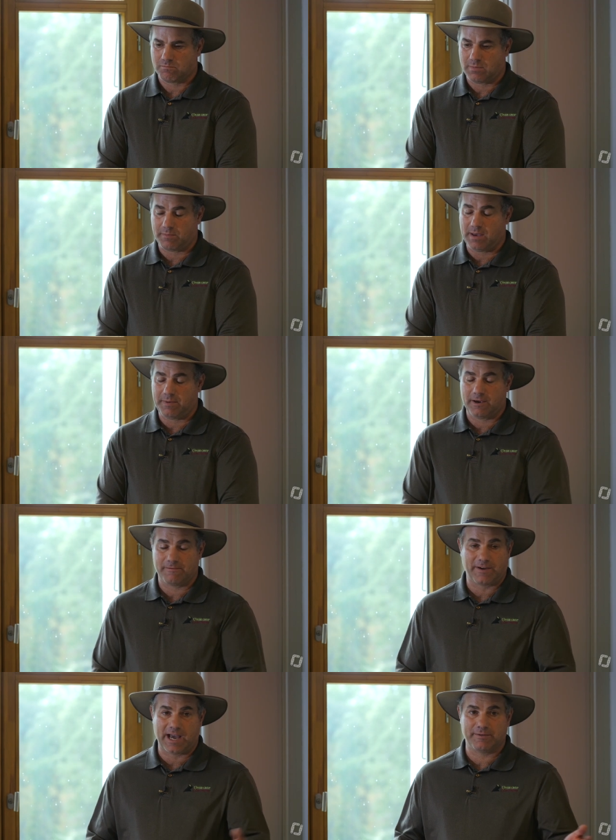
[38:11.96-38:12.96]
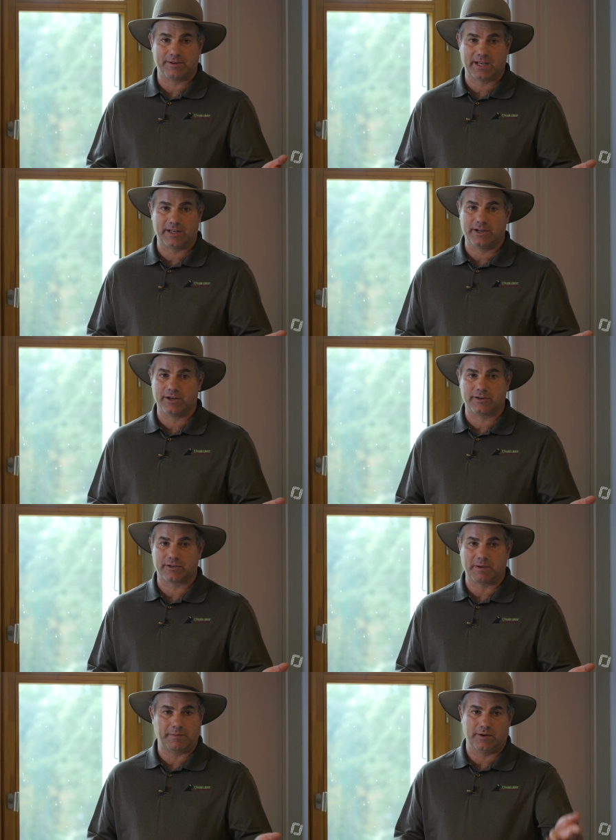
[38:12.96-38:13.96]
But maybe in five or ten
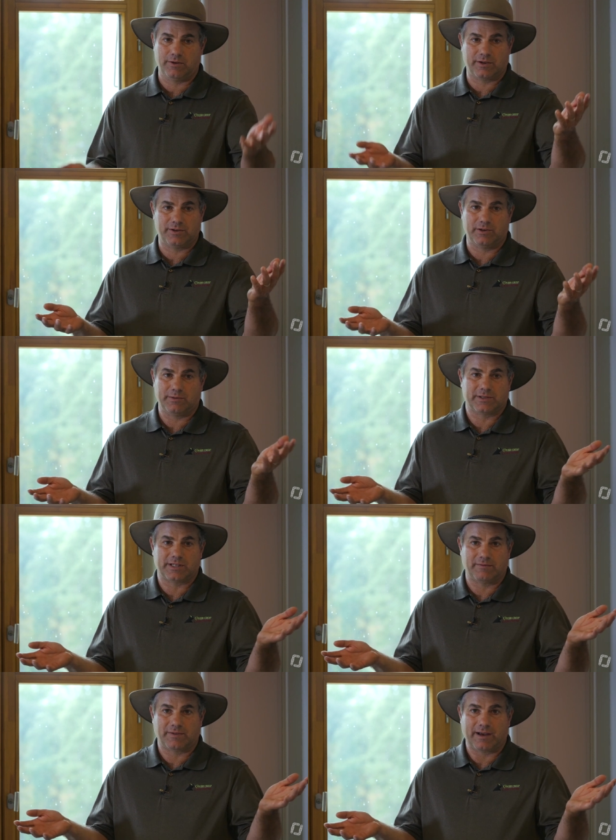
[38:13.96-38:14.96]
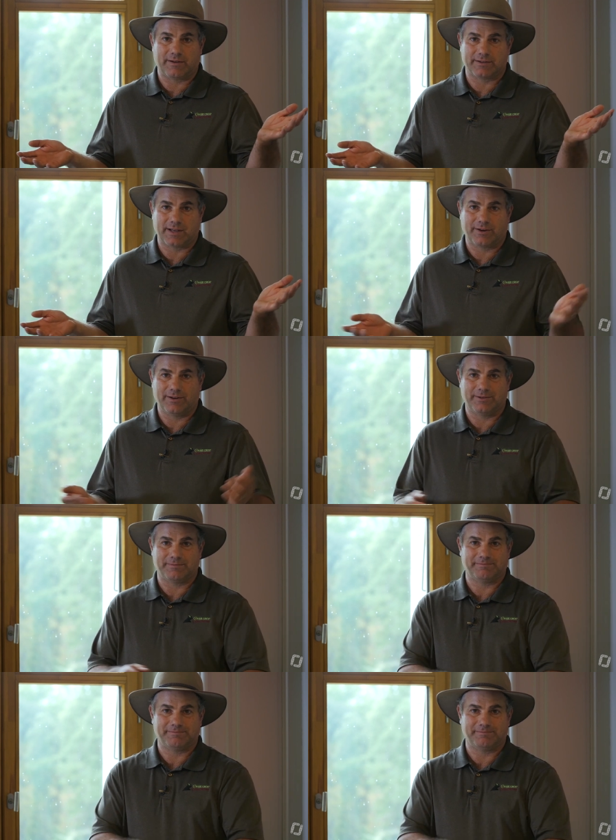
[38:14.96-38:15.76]
years, maybe you can do it with sunflowers. I don't know.